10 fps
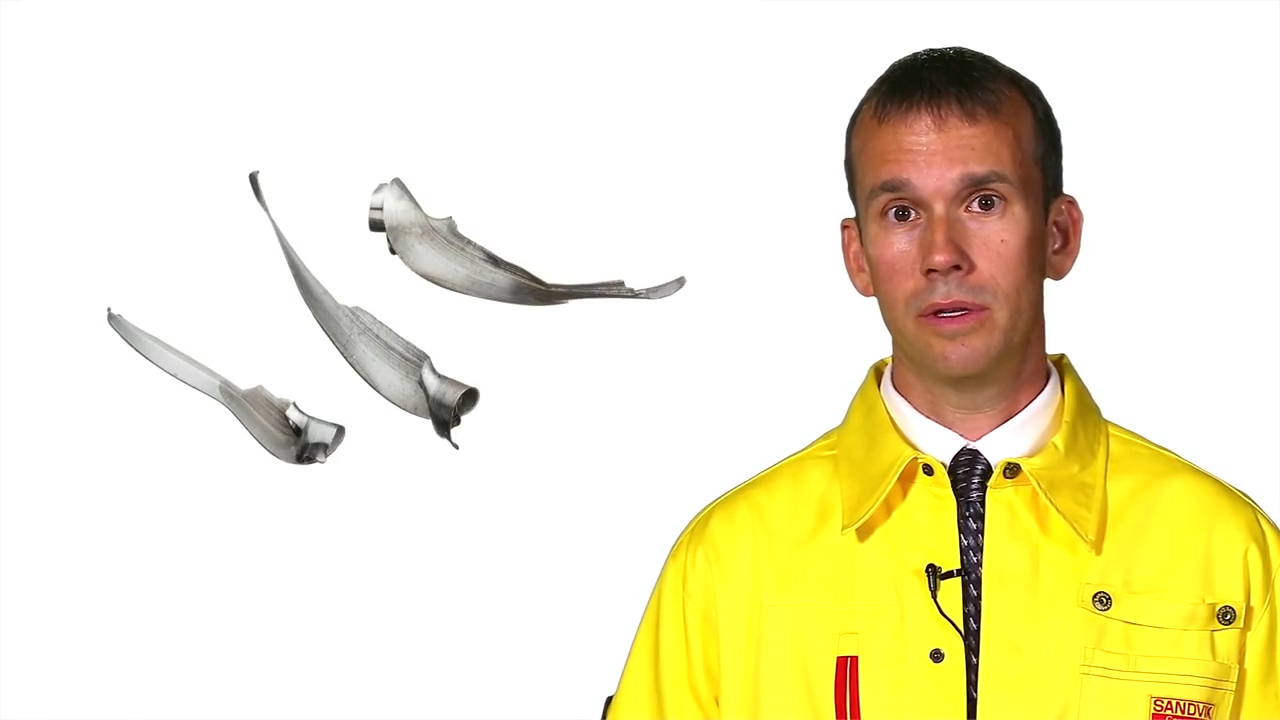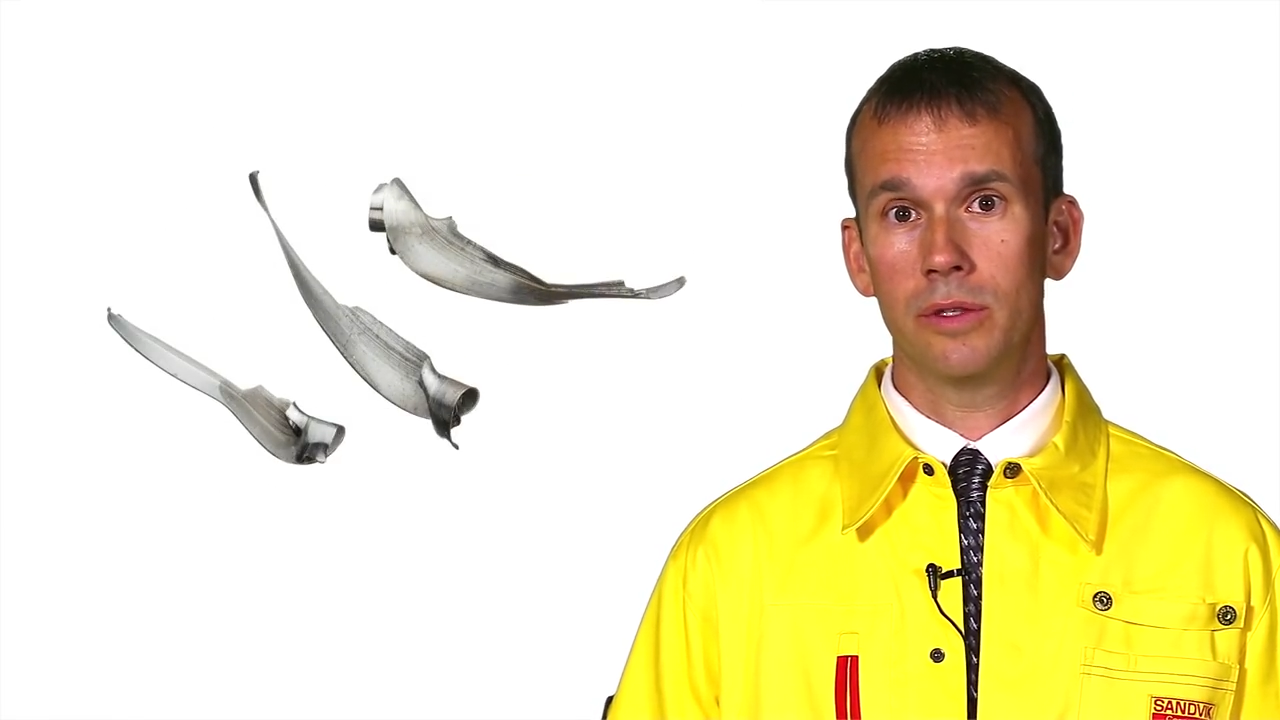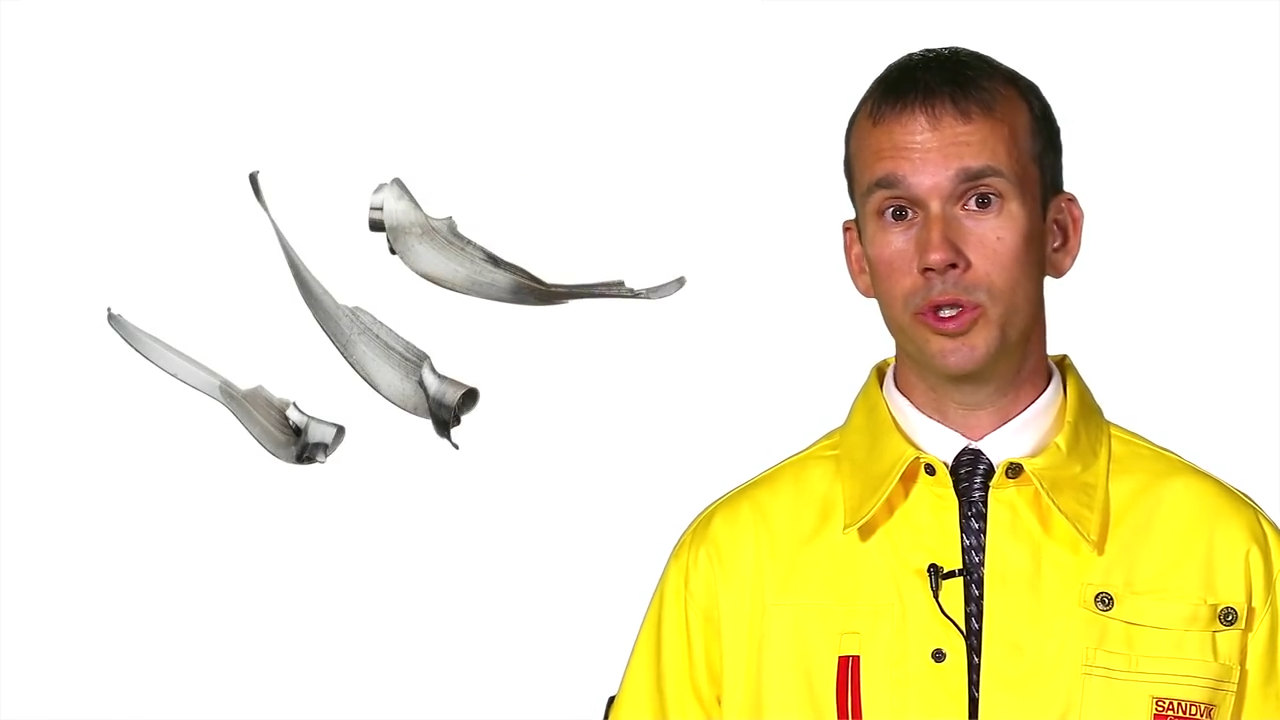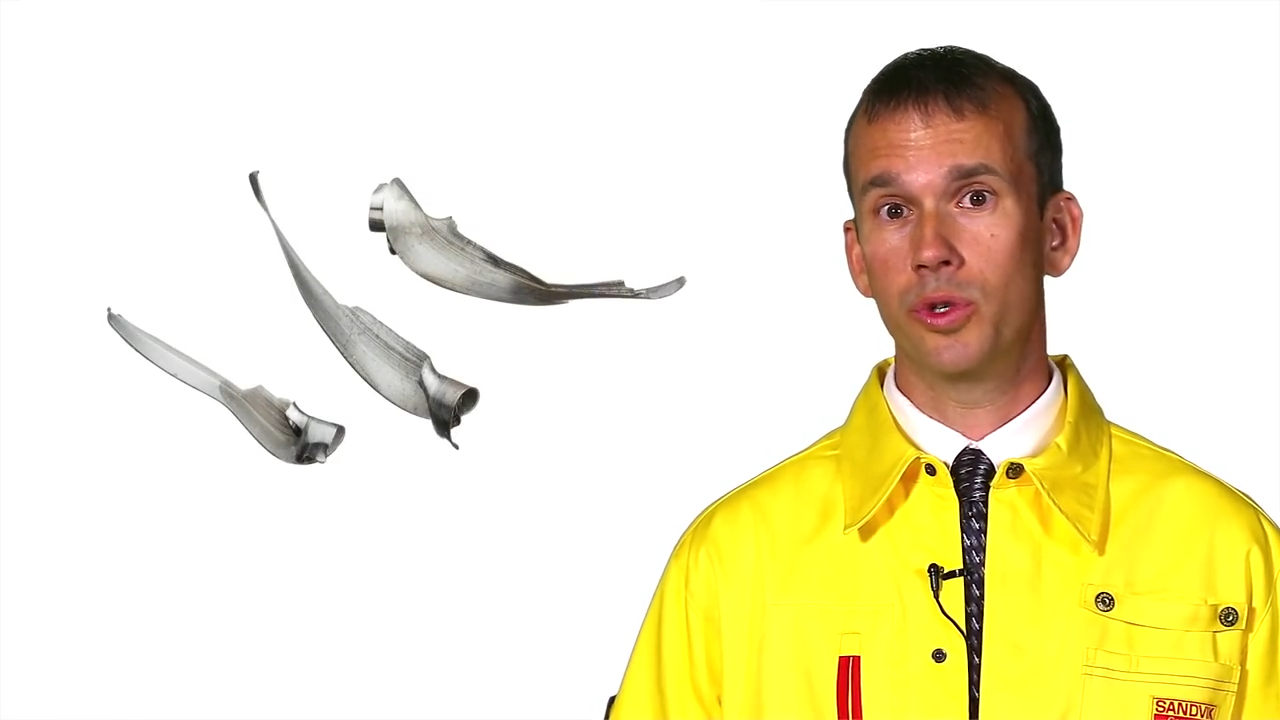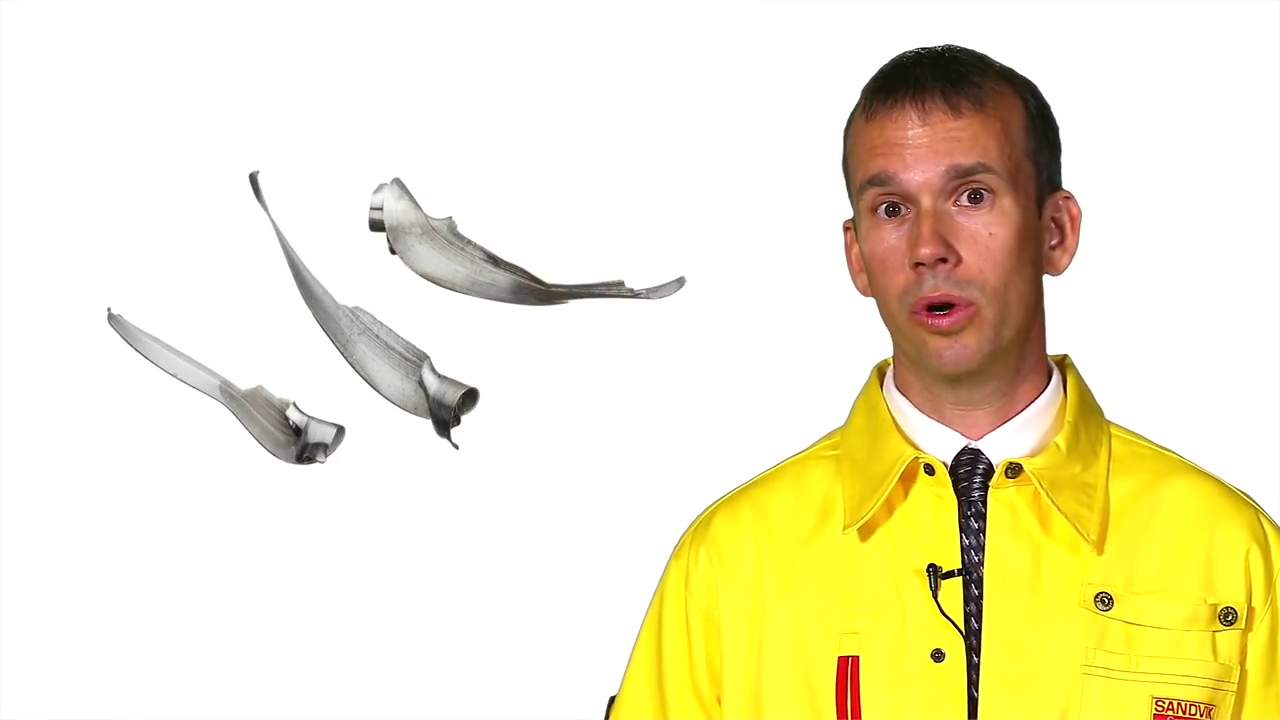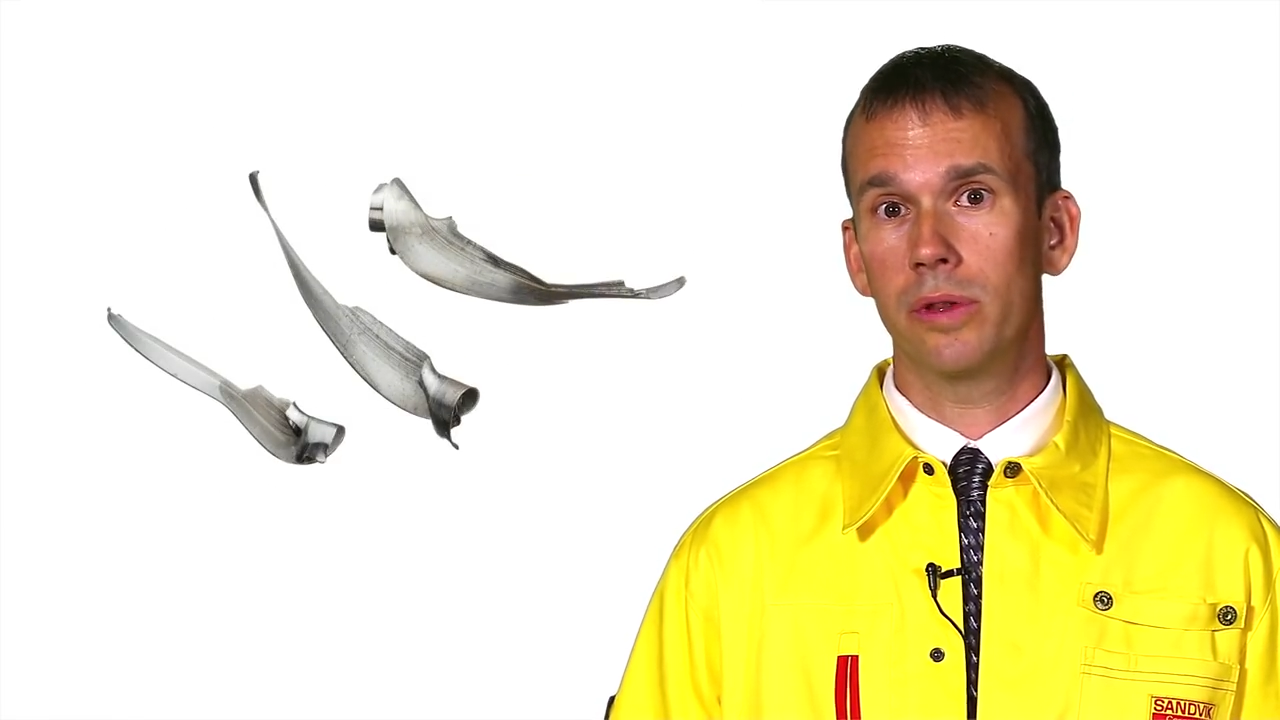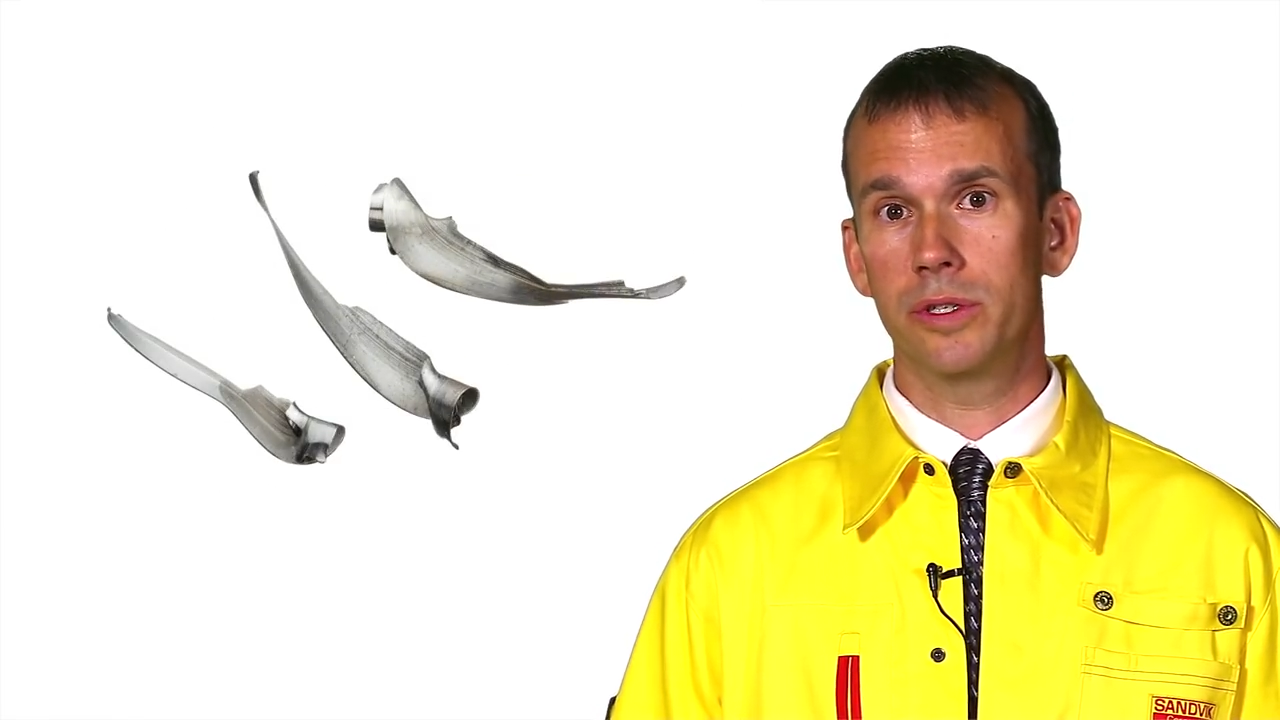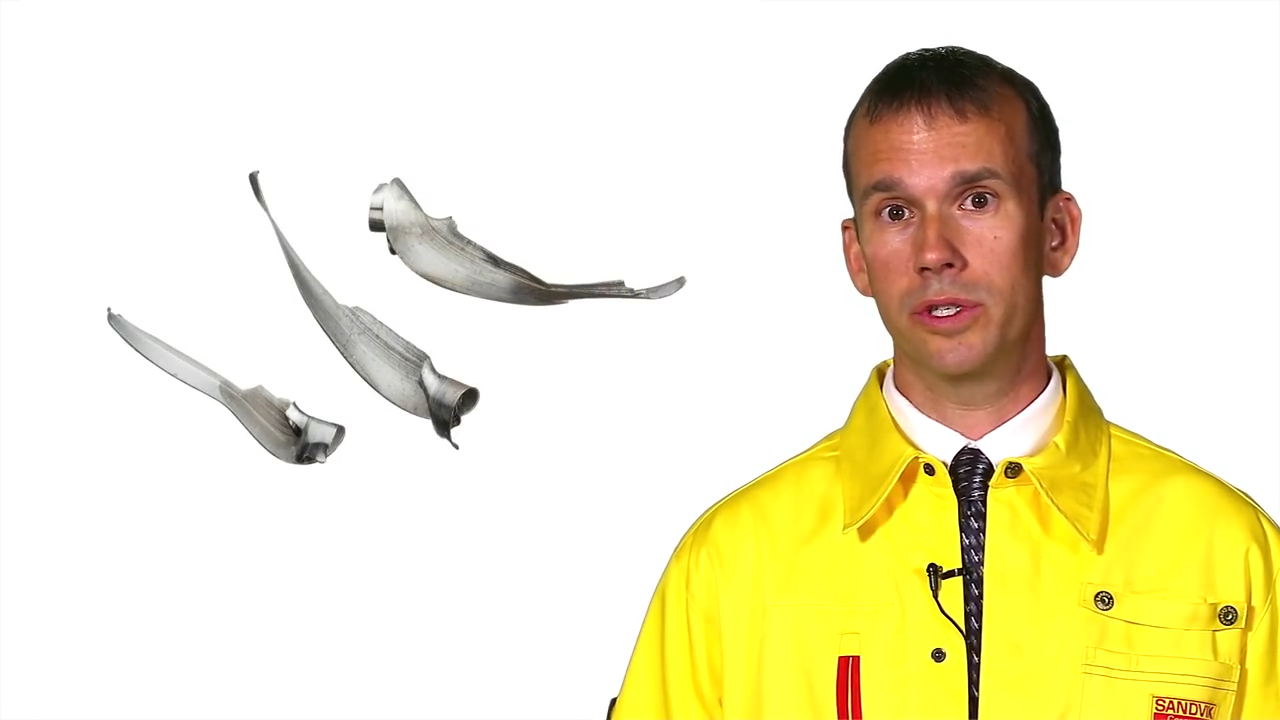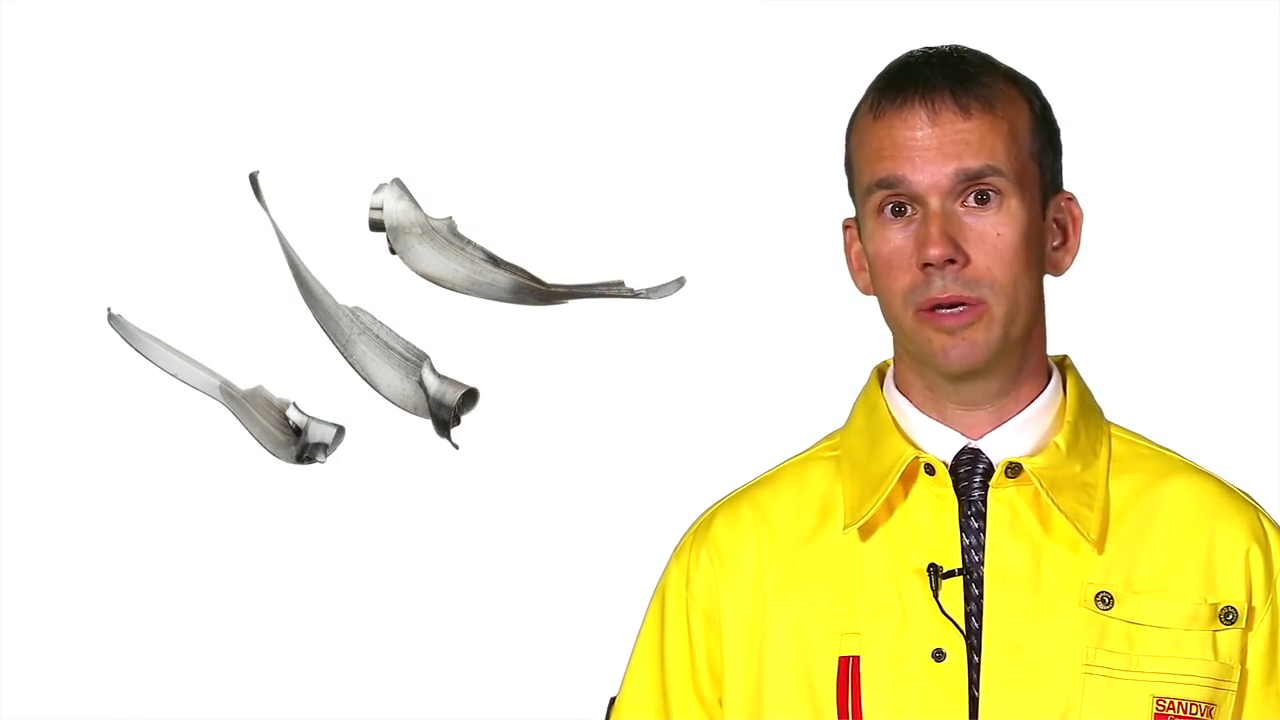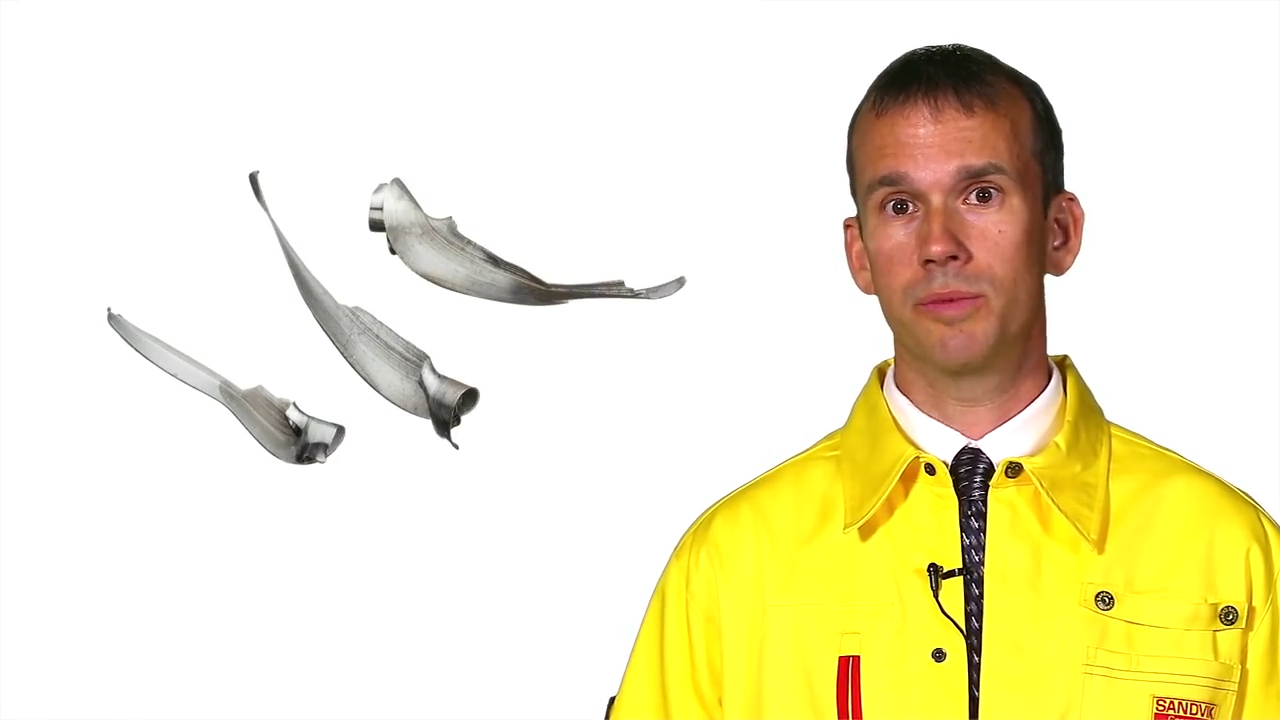To shorten the
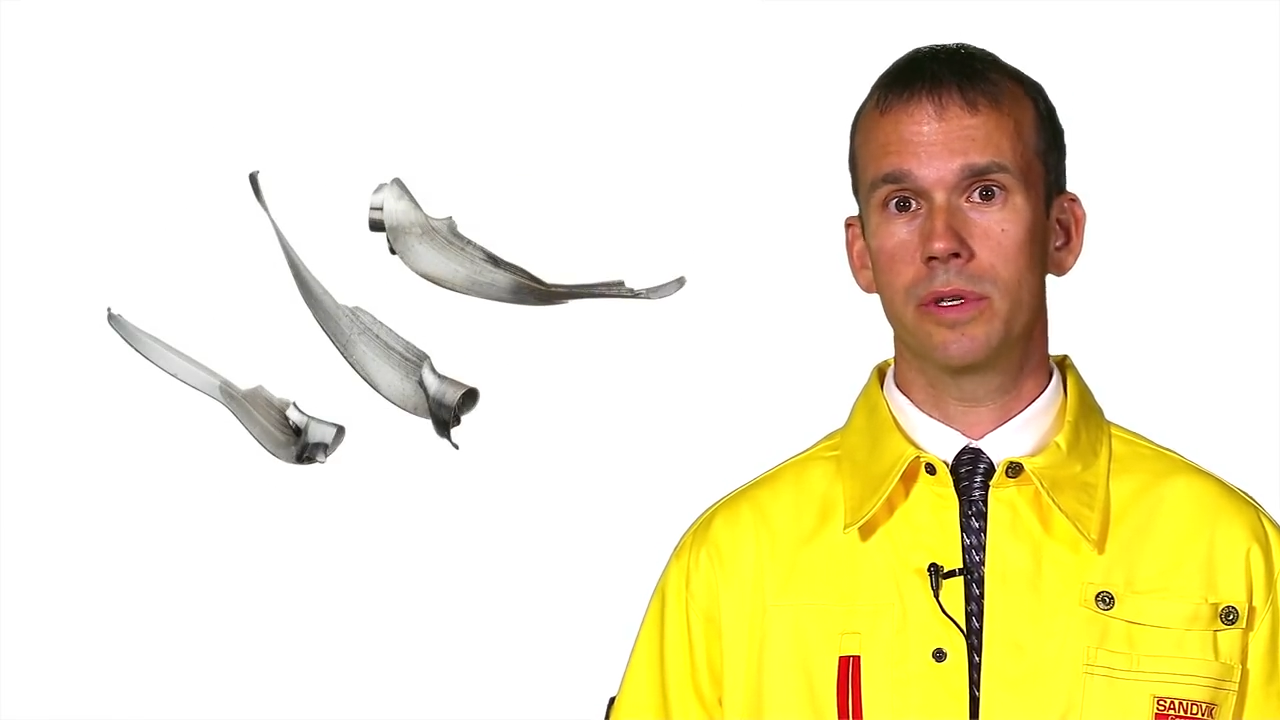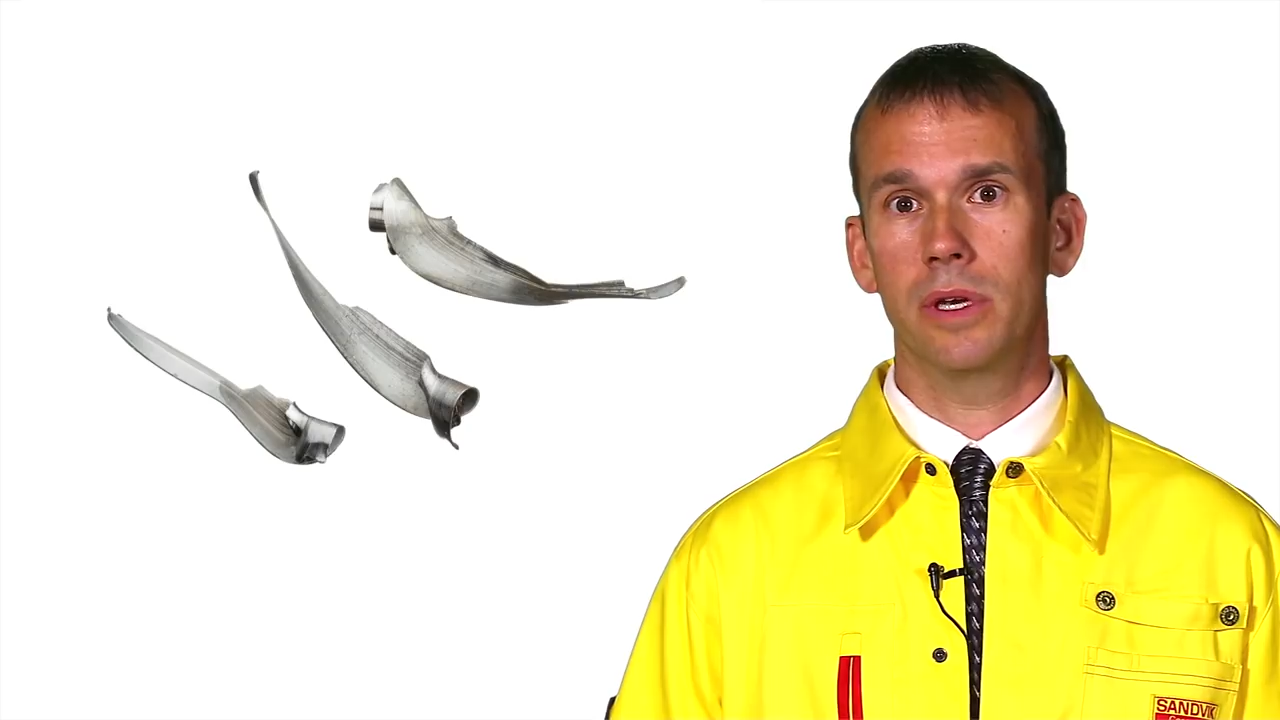chips,